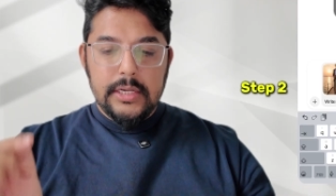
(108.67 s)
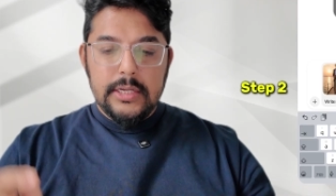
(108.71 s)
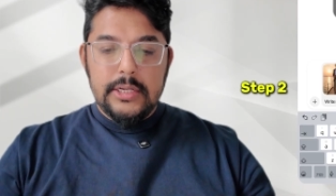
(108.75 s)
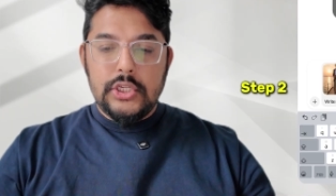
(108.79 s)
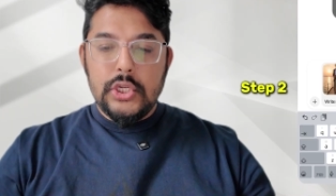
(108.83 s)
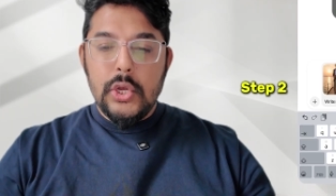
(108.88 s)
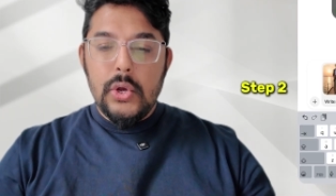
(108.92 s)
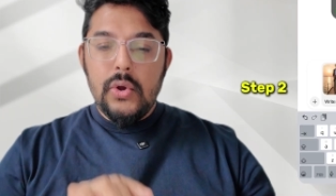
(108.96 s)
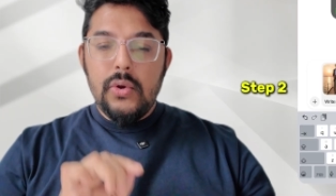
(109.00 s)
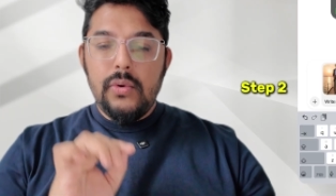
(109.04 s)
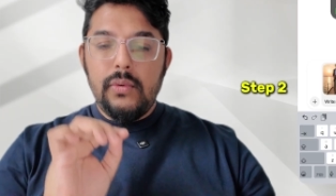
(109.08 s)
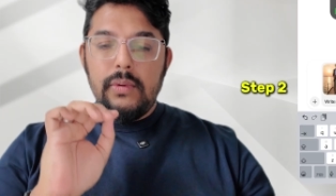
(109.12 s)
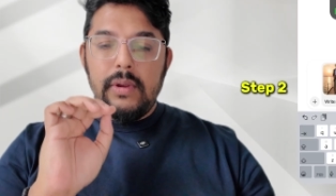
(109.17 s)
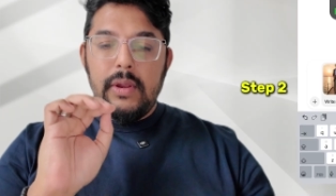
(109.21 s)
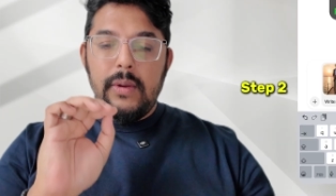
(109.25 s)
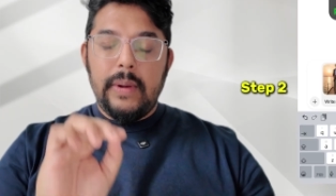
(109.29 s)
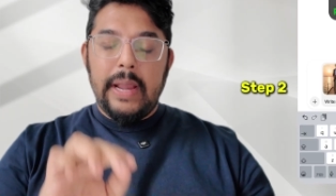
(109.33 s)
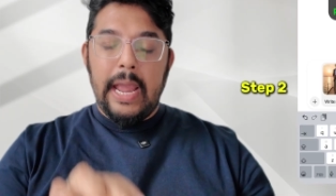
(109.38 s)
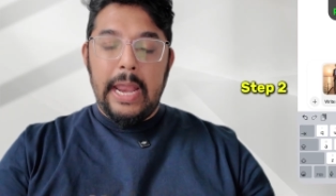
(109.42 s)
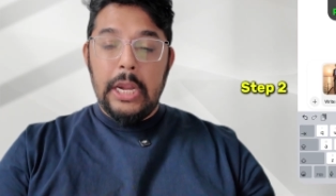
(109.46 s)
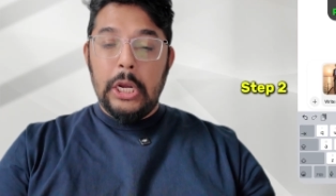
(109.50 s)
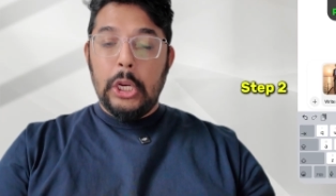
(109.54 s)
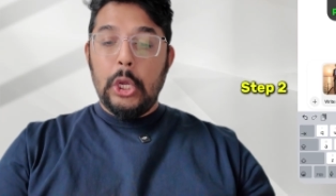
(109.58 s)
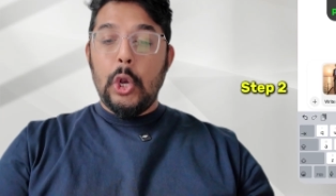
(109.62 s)
so
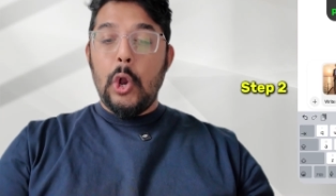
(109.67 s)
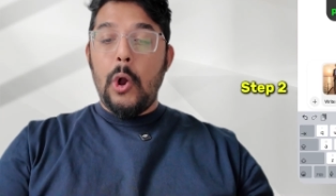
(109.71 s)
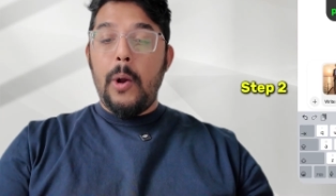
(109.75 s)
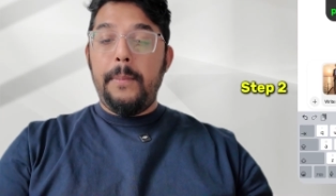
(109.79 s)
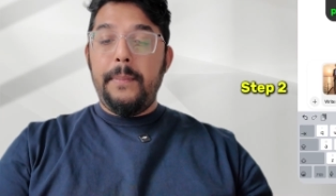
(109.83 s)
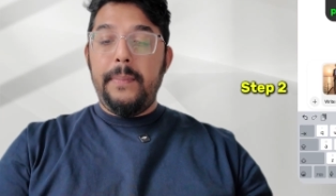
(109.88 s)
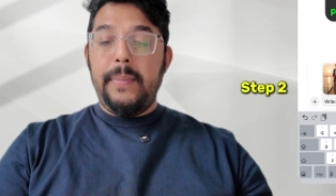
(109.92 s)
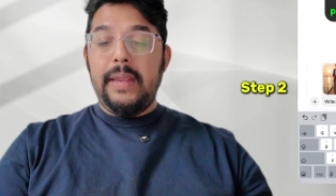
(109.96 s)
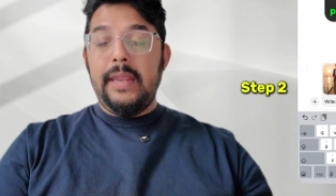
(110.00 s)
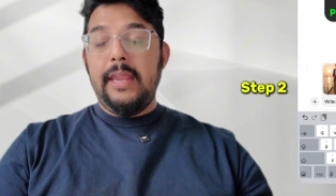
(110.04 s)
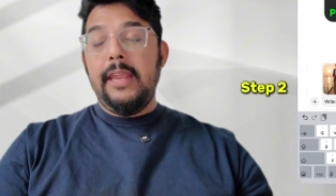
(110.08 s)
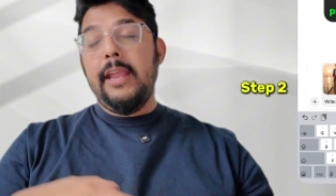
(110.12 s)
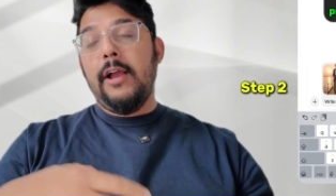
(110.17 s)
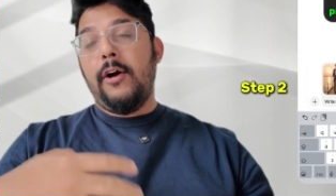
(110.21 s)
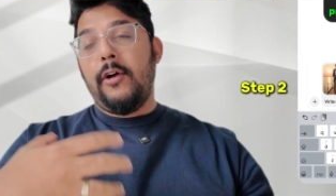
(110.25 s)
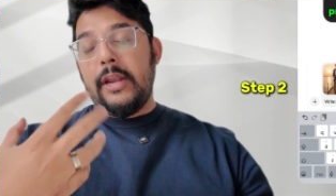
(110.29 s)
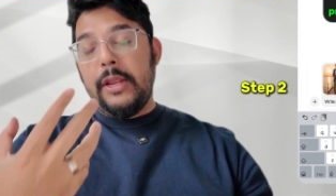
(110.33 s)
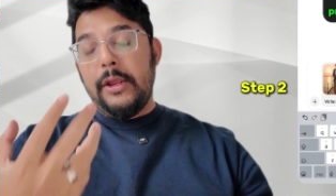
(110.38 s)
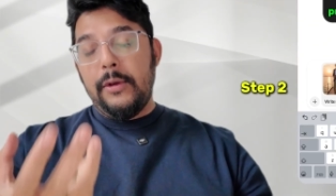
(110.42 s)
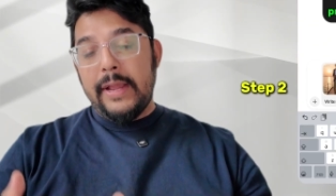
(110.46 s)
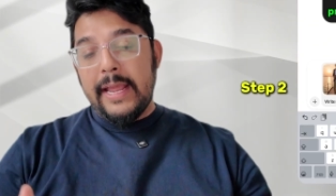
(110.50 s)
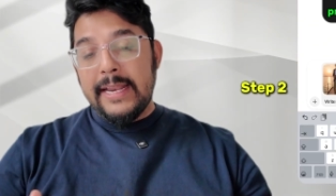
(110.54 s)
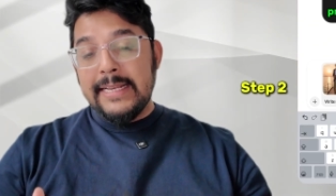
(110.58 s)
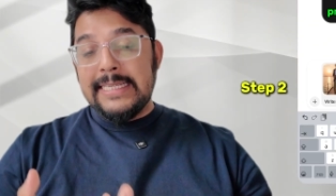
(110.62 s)
you can copy or
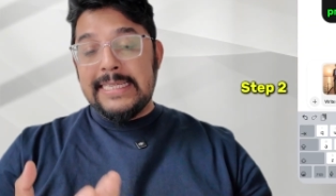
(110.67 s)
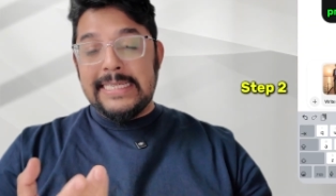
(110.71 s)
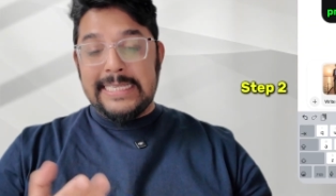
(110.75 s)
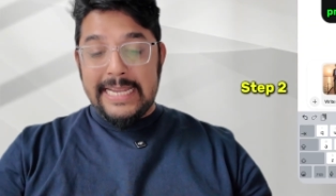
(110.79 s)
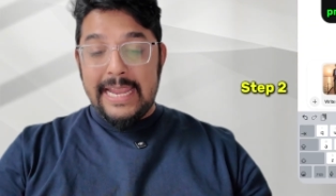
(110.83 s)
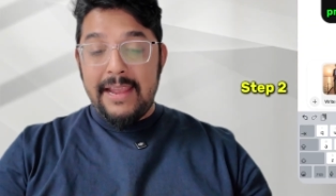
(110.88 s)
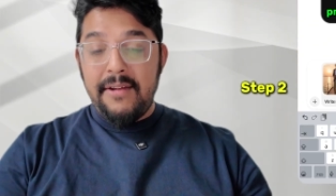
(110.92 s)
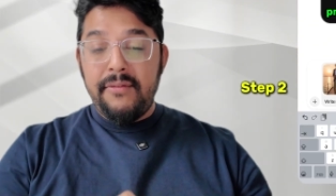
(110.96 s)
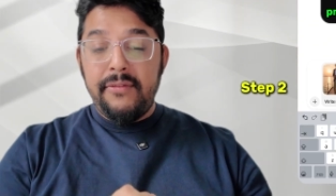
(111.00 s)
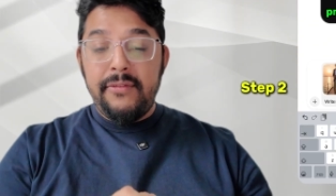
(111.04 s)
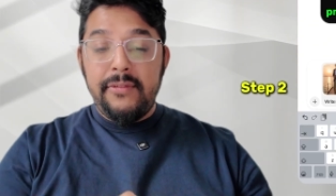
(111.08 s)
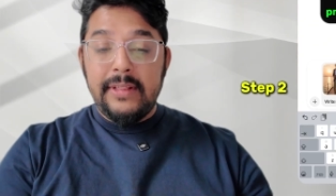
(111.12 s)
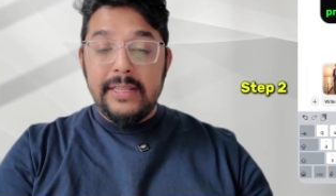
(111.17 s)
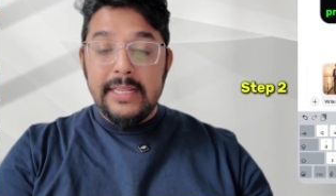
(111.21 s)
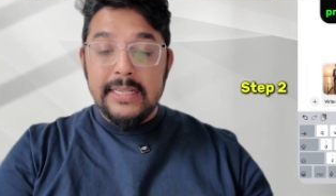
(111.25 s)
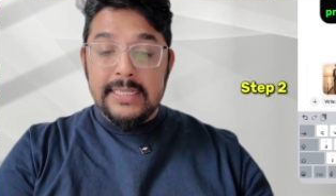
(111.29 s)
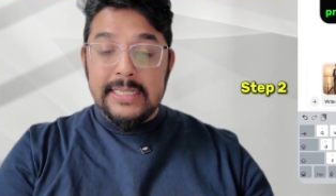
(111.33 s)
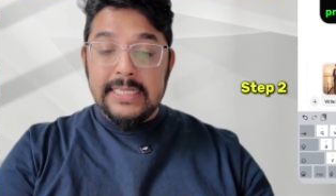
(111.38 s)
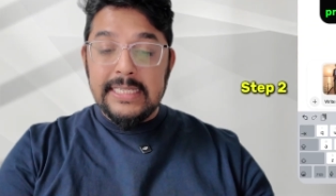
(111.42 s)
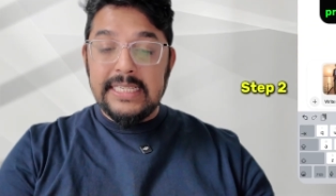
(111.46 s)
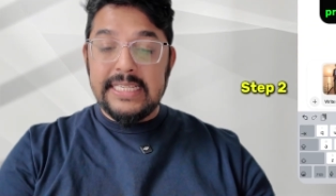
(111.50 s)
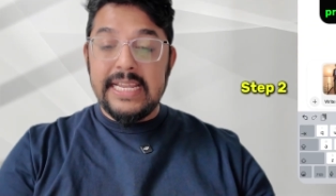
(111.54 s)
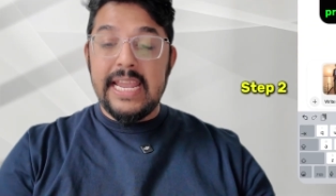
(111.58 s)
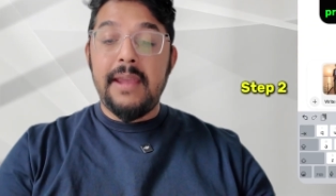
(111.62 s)
you can save
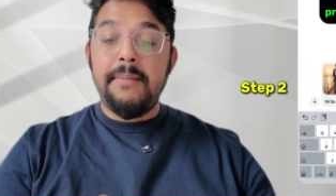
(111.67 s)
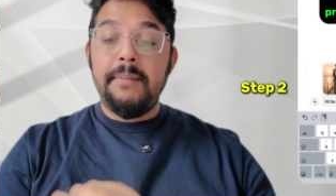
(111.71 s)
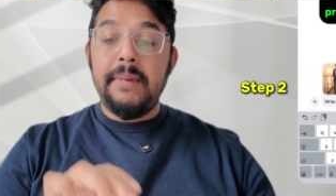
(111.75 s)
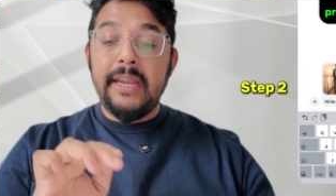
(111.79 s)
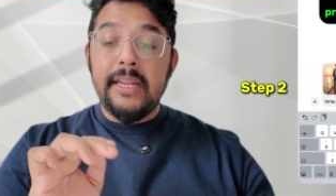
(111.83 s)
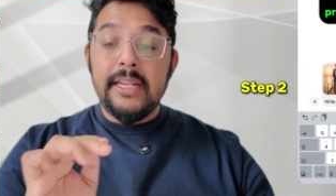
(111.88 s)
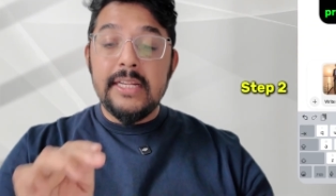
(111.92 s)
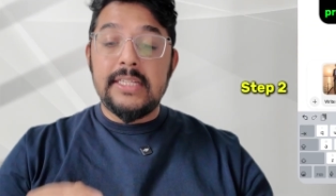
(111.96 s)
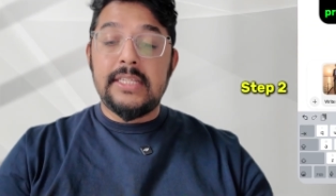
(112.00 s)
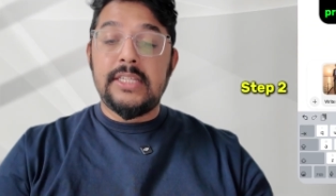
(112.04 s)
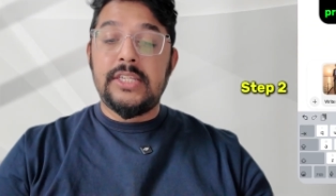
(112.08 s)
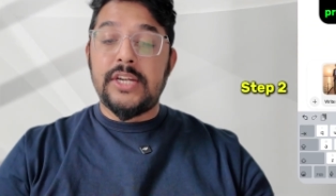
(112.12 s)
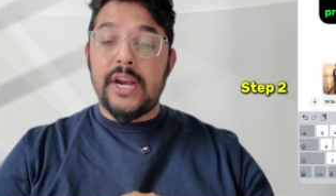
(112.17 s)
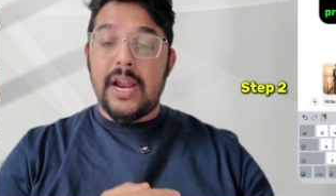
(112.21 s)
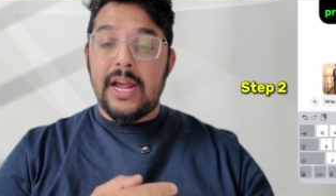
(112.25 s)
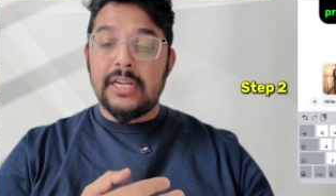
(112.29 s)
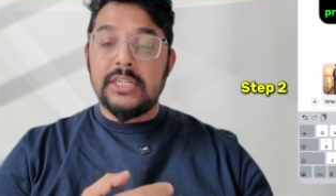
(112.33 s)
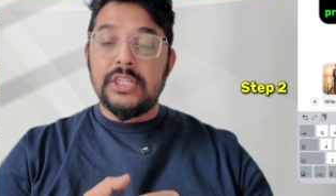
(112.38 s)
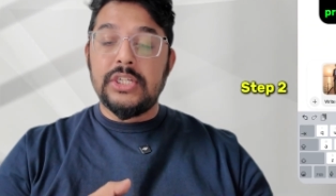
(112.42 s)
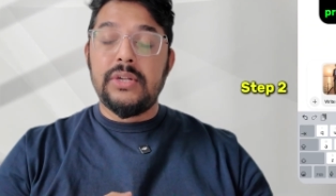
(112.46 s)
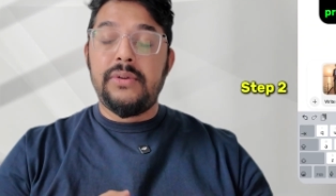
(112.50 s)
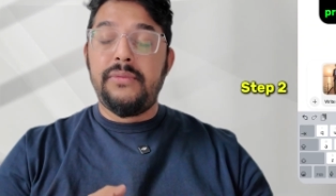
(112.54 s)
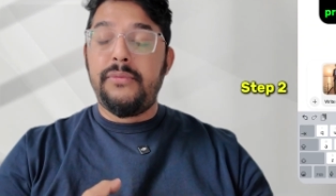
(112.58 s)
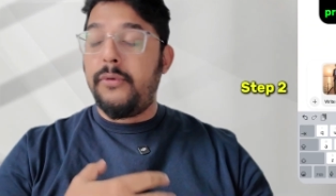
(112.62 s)
this same
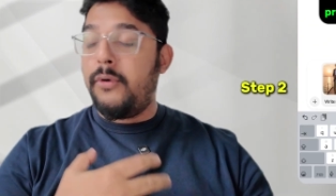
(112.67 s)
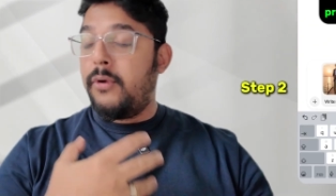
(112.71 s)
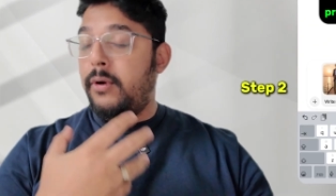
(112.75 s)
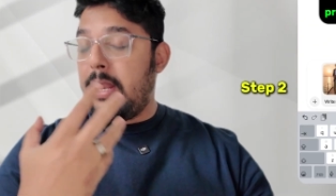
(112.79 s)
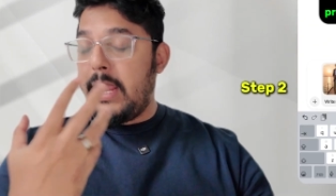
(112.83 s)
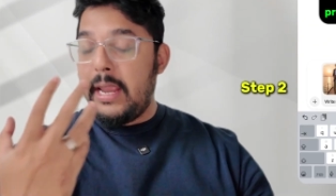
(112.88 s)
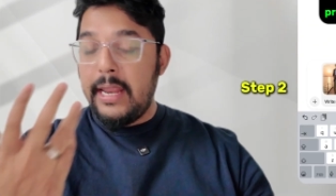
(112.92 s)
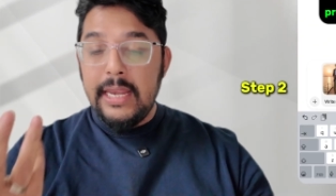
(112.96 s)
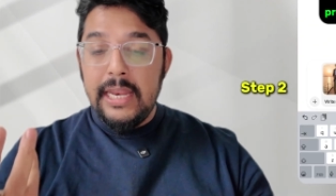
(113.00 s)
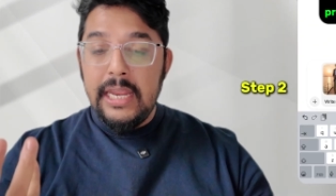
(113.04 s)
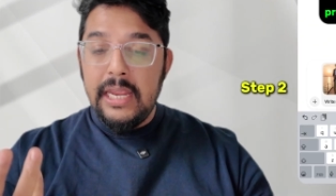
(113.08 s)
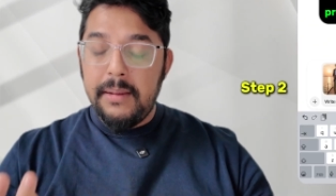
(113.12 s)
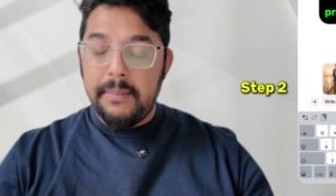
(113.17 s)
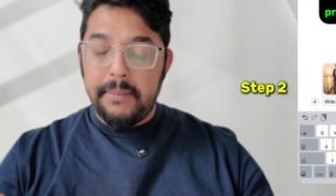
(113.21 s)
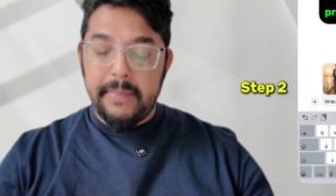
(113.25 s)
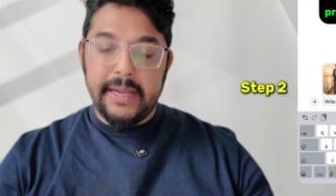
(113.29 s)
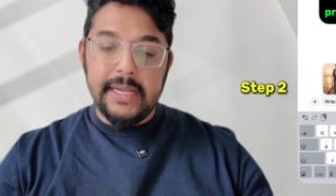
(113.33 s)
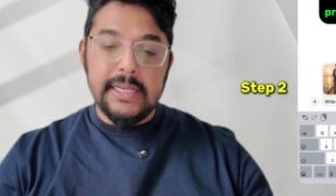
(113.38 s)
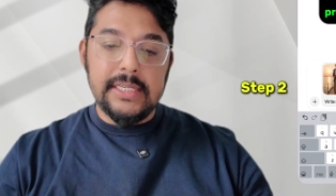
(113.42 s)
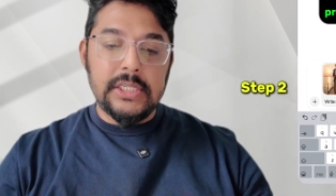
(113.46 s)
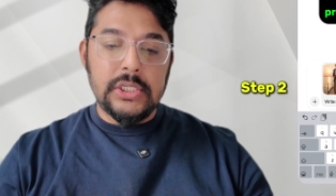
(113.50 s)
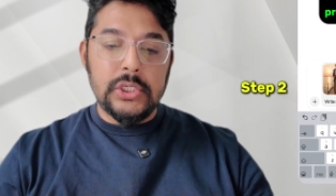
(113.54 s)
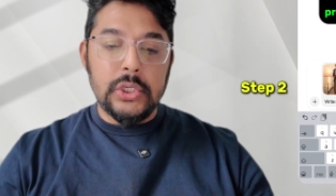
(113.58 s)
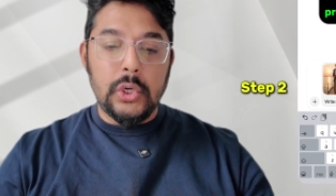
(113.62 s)
instruction for any
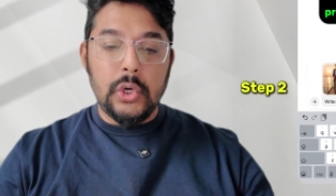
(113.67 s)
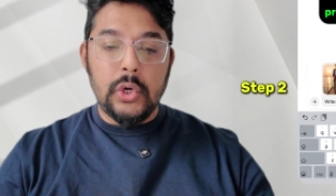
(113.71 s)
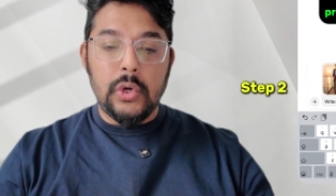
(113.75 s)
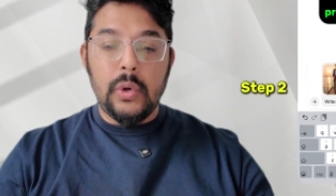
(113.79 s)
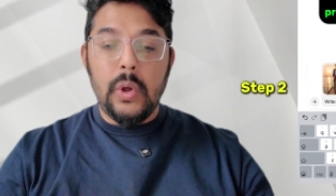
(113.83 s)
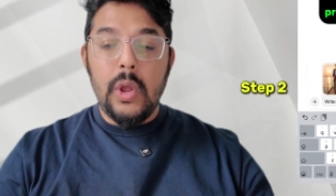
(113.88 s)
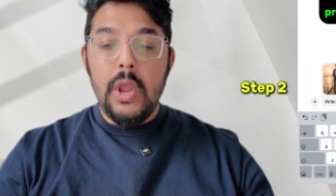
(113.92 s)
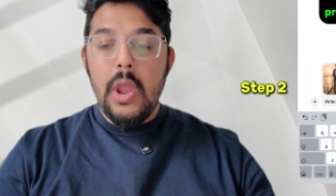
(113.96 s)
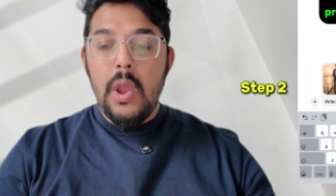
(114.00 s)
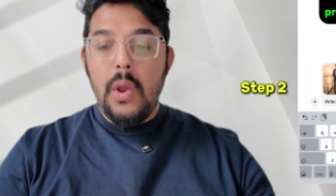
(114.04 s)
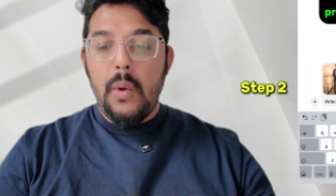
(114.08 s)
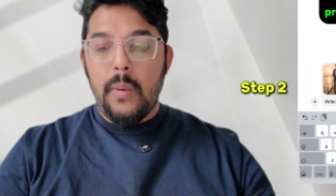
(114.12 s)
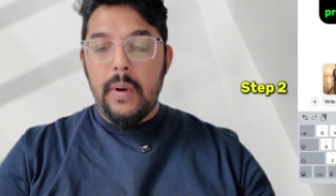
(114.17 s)
image so